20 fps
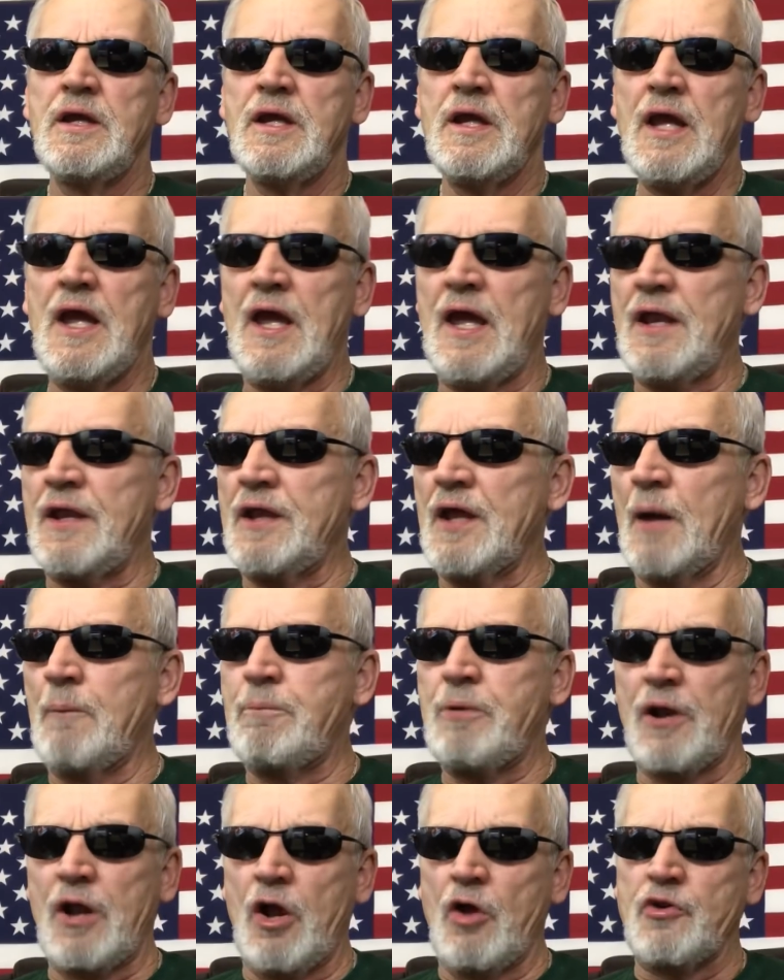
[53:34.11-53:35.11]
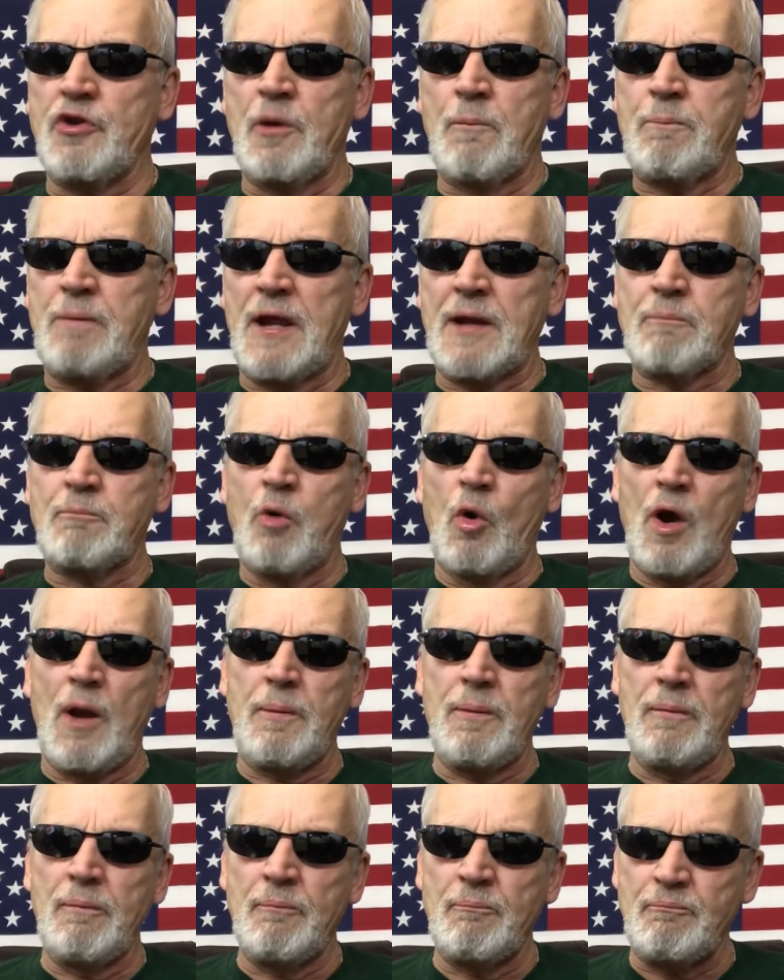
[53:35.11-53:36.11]
and put on your big
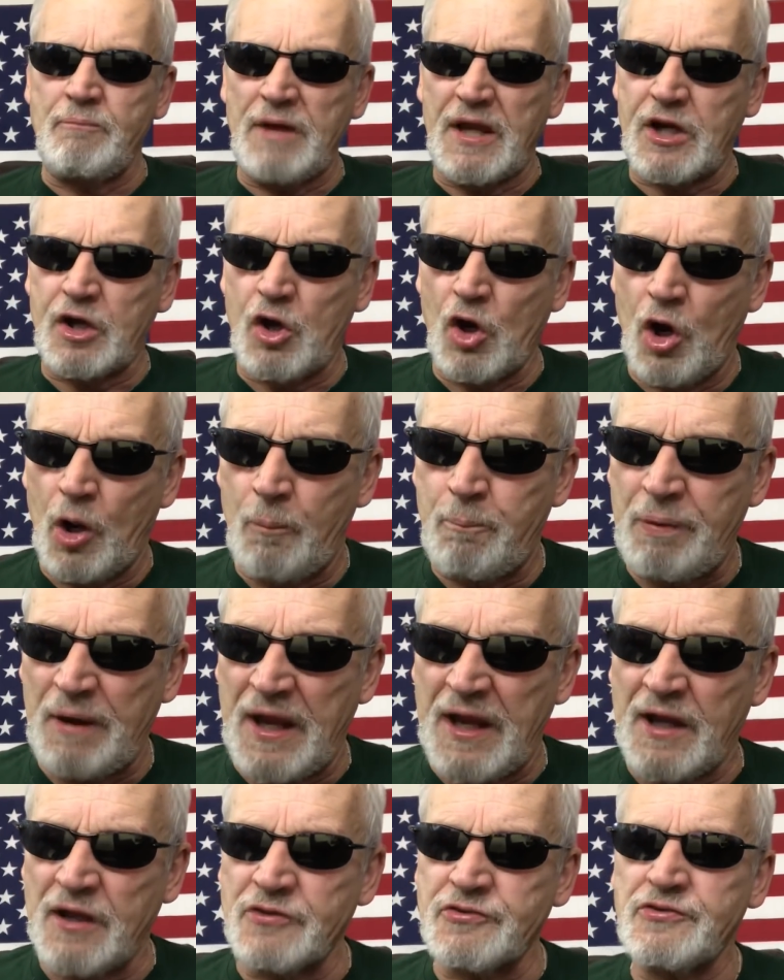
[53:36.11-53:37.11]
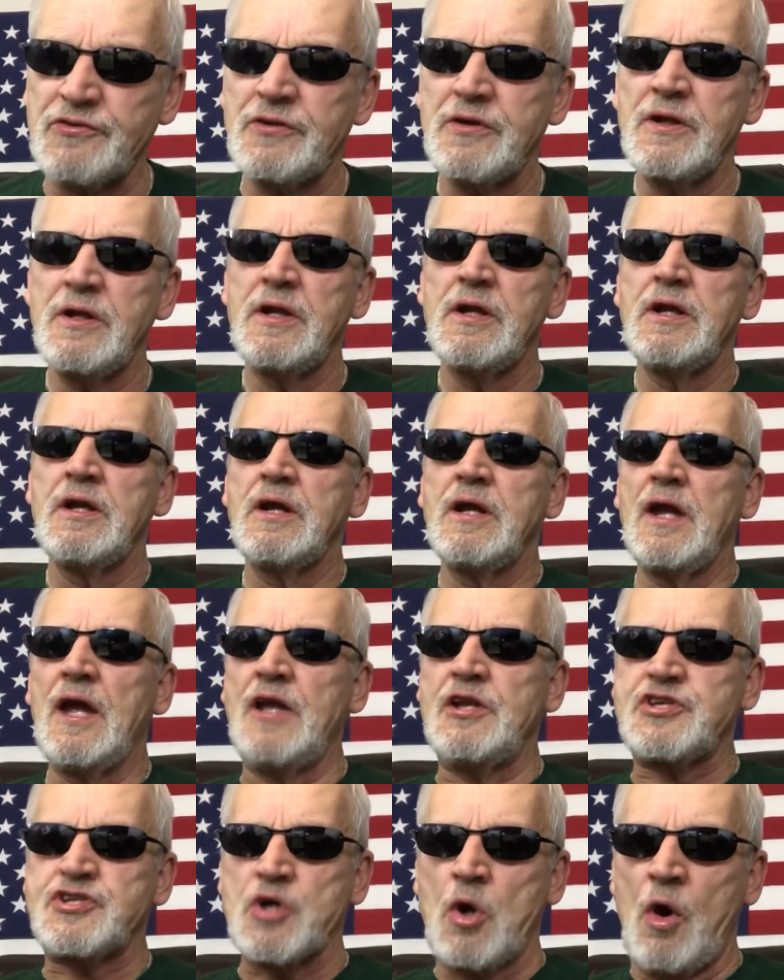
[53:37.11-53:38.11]
boy, big girl pants
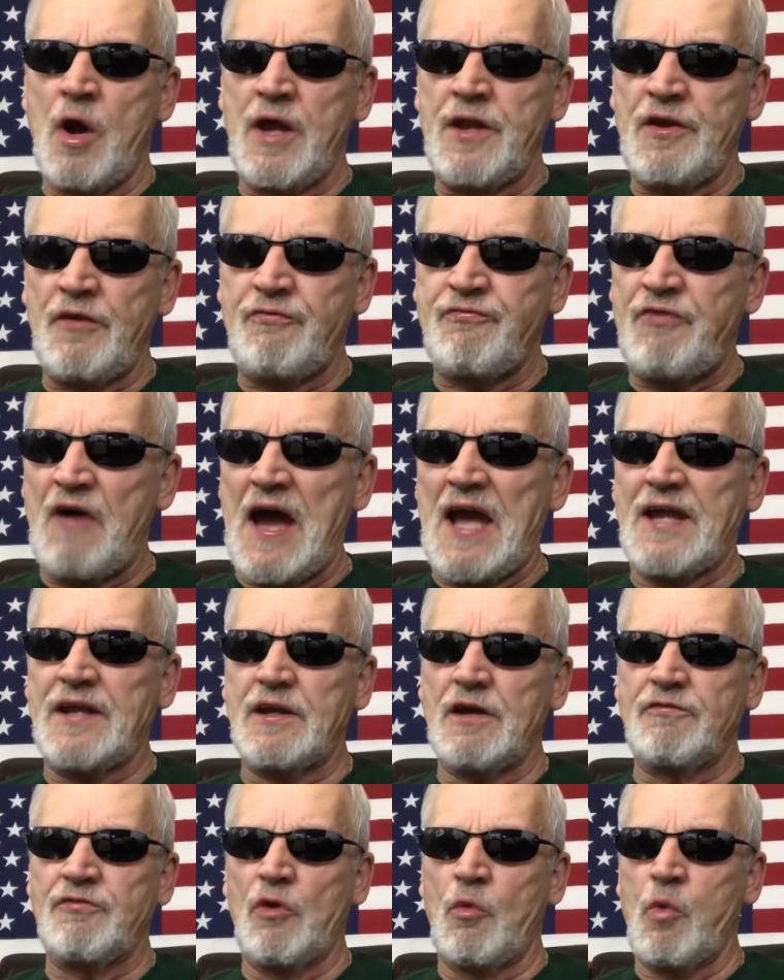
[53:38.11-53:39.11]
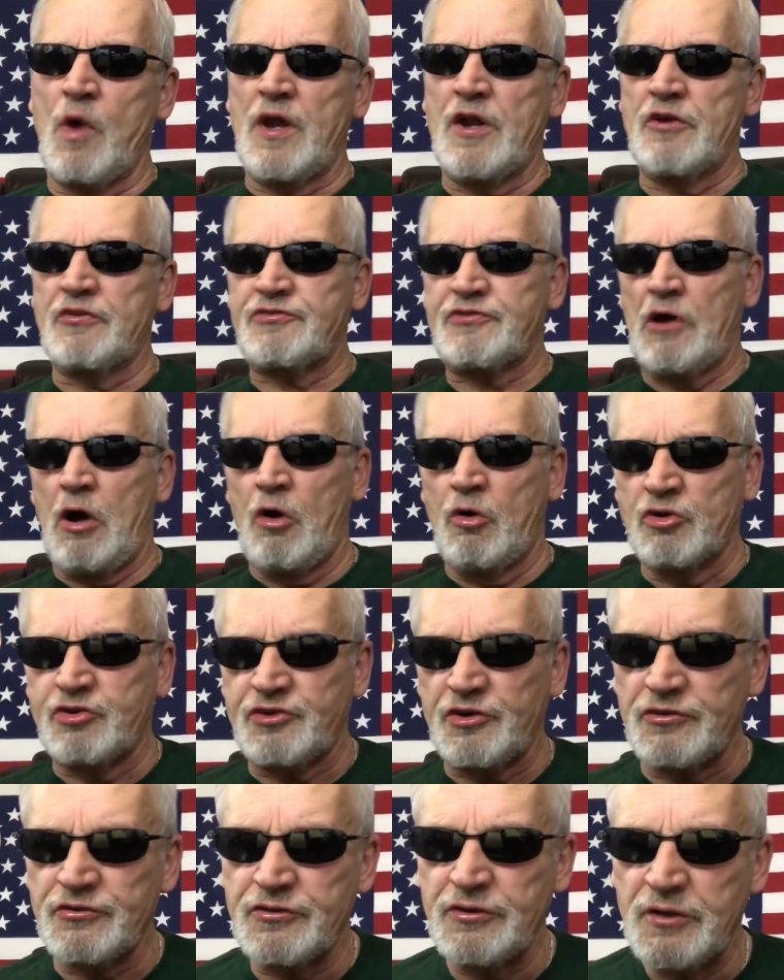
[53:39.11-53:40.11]
and join the fight of the winter
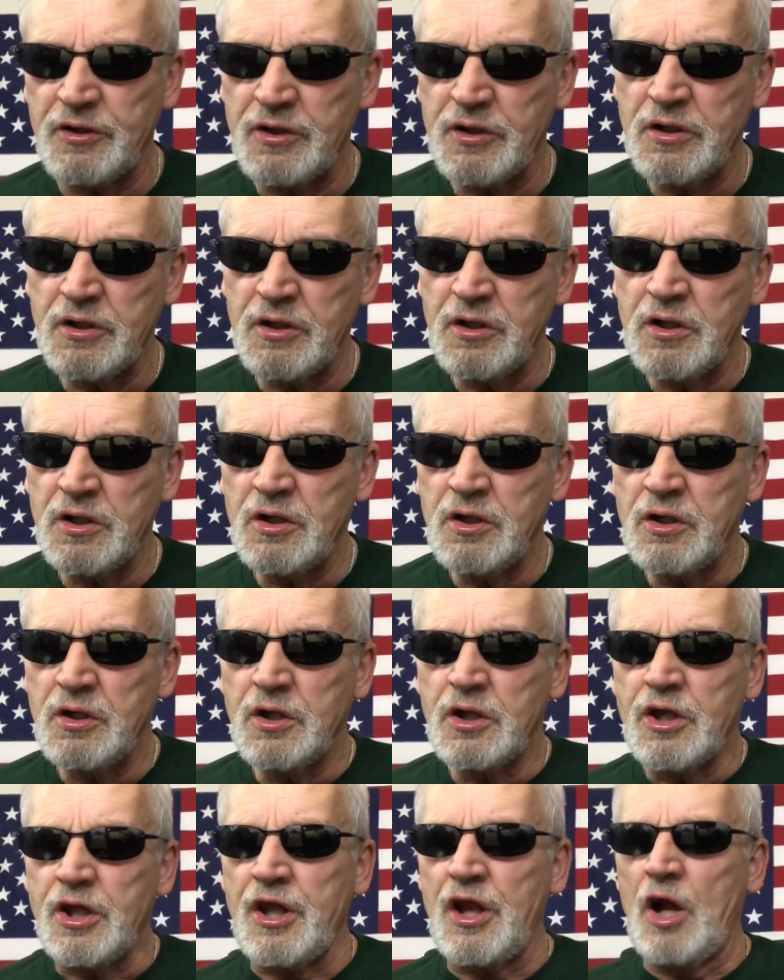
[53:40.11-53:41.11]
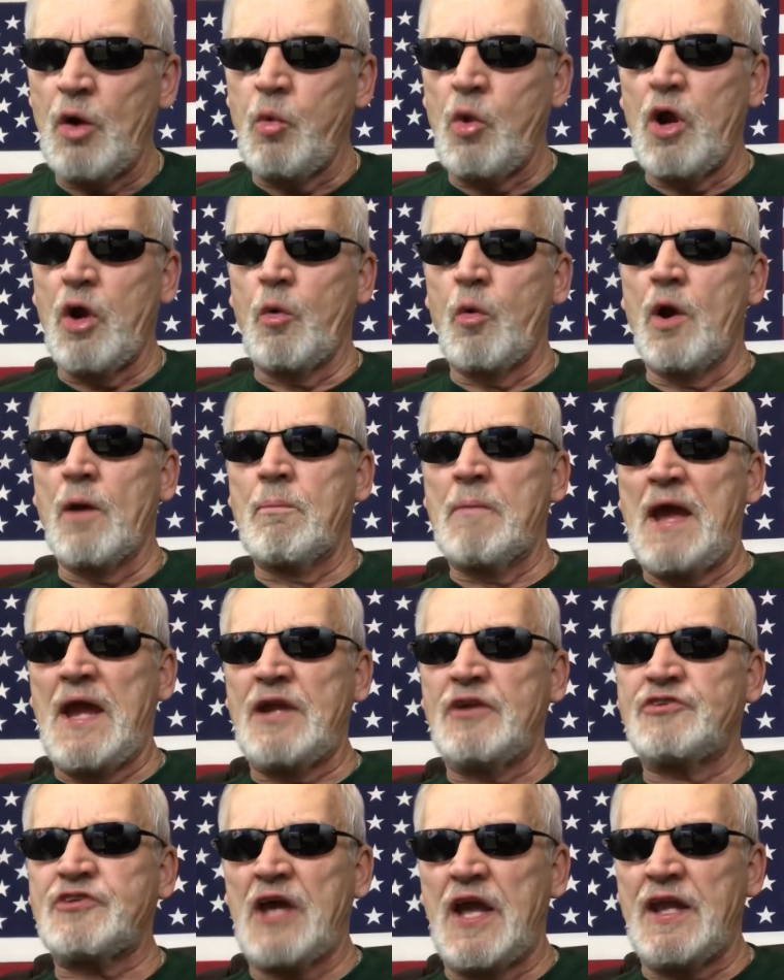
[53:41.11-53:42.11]
soldiers. We're
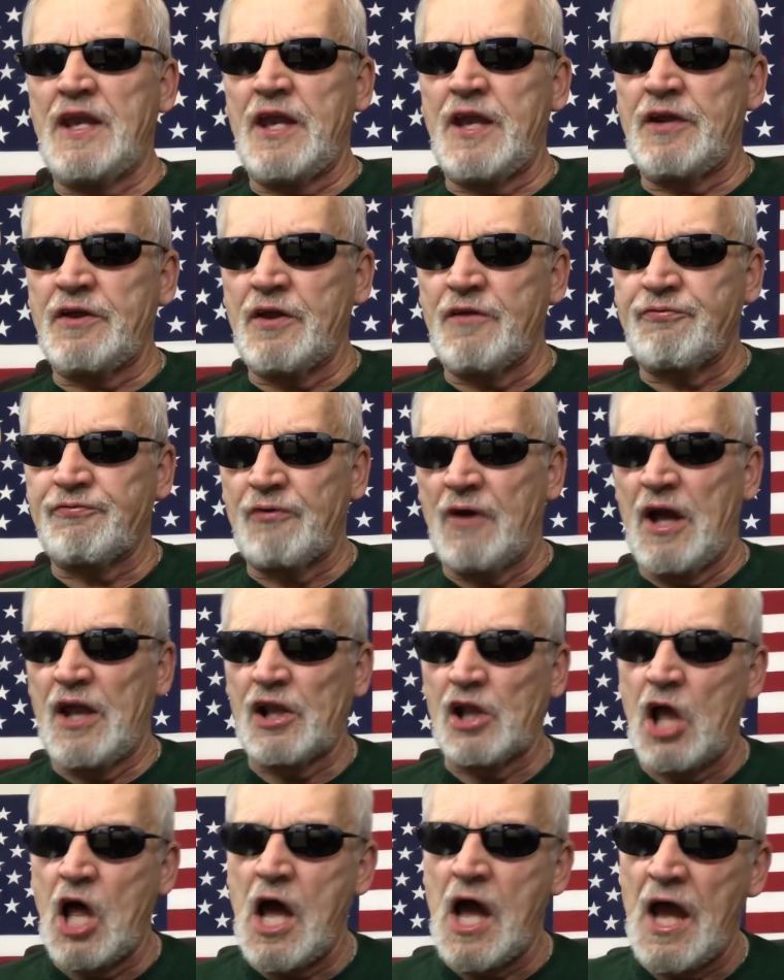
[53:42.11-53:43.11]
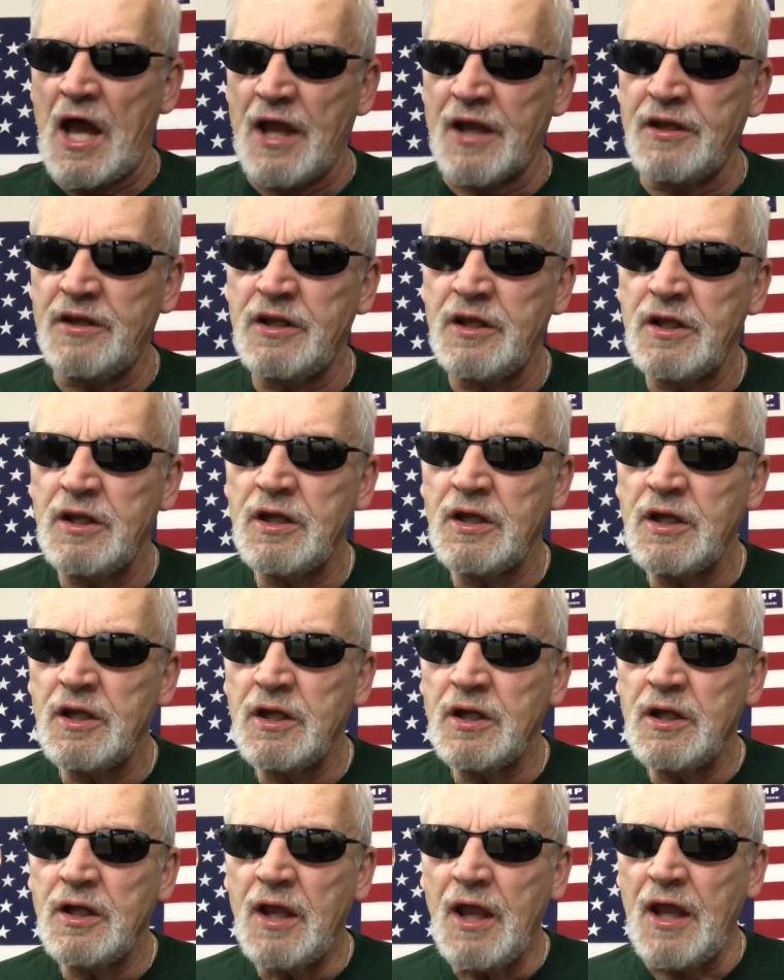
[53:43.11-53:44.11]
maintaining the front line
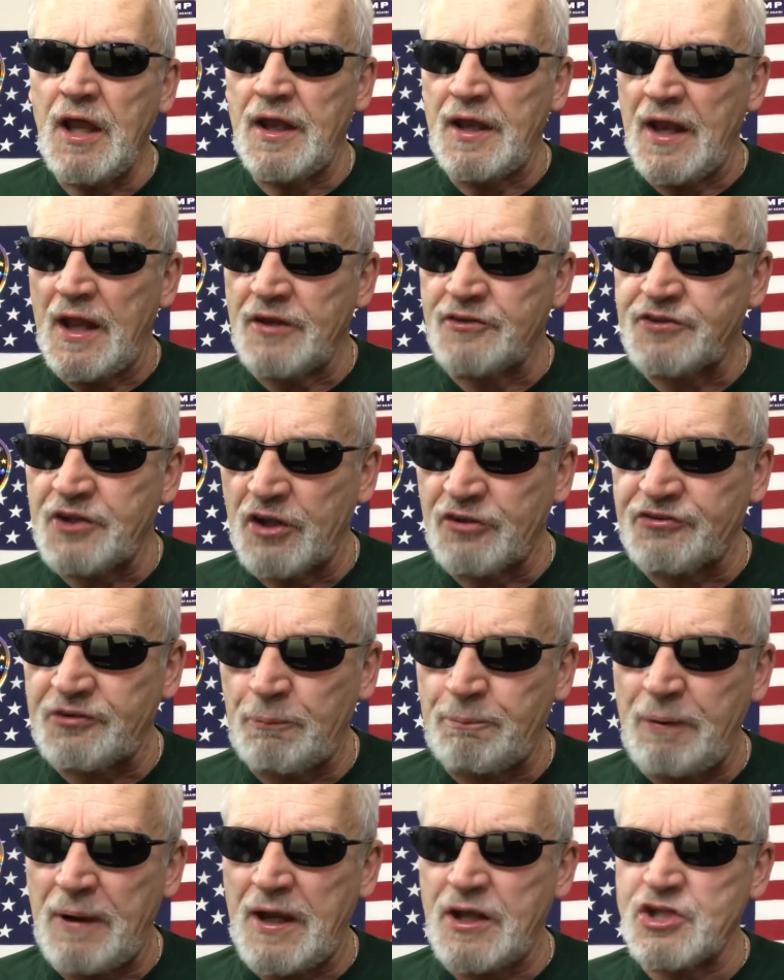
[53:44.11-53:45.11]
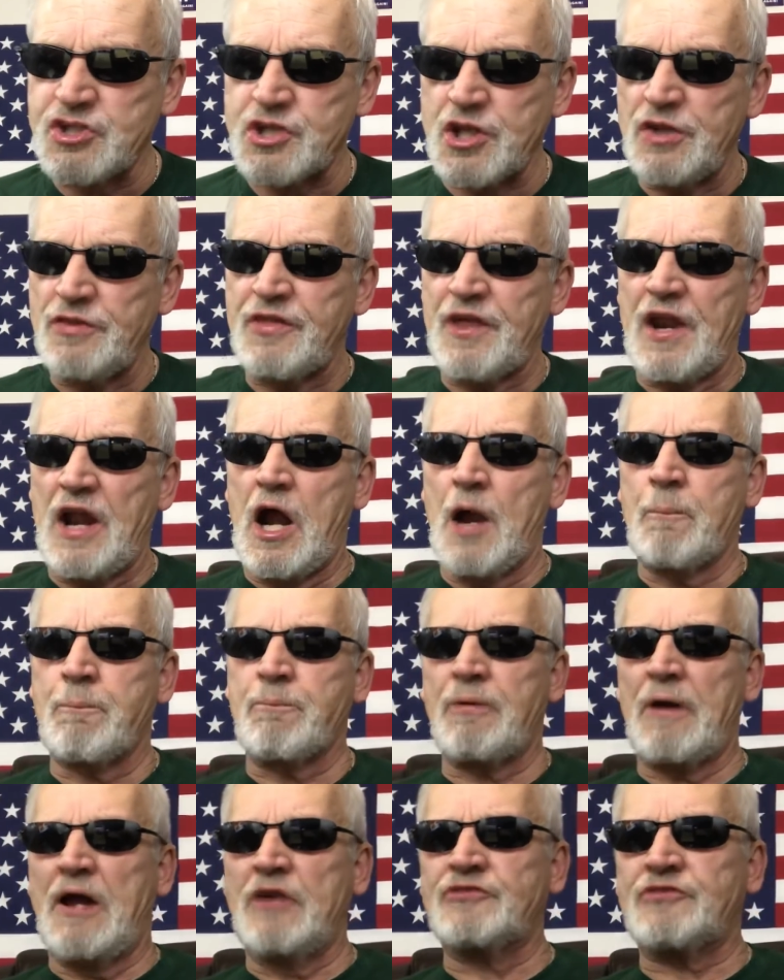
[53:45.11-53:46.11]
in anticipation that our
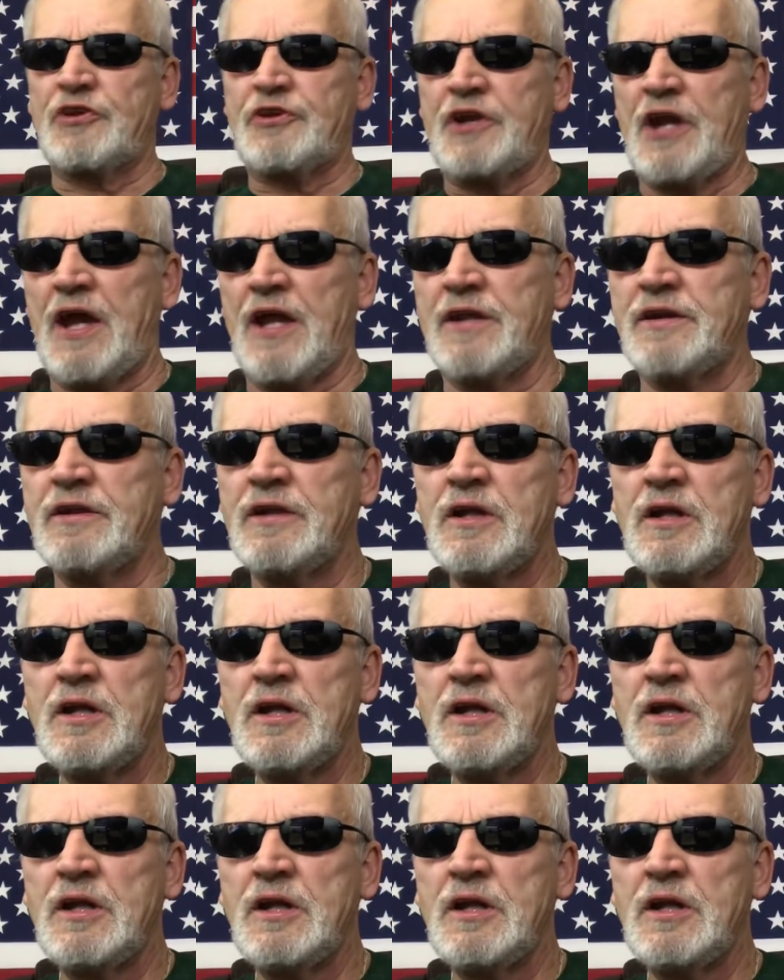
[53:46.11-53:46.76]
president,